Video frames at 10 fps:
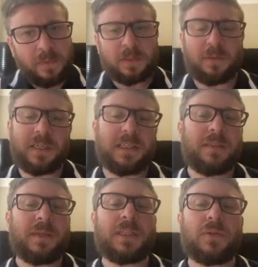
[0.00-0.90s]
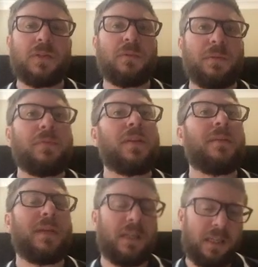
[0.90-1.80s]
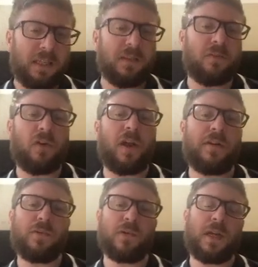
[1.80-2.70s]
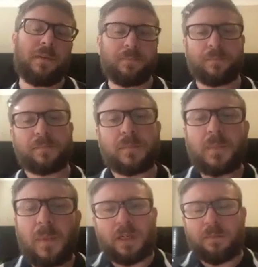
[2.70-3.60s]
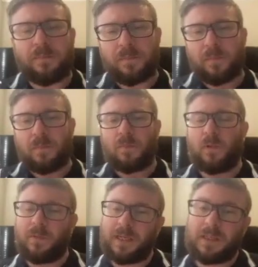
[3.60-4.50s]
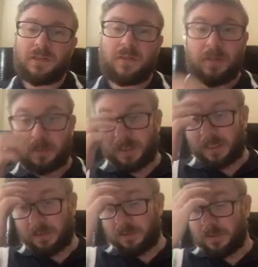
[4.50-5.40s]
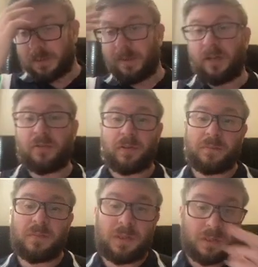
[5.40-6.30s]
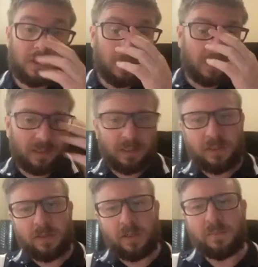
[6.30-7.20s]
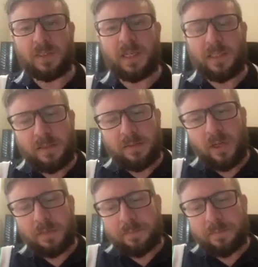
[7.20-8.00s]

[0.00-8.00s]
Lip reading: So we need to make sure that we put them in the right order. So what we're going to do is we're going to do some algorithms using the times and the divide.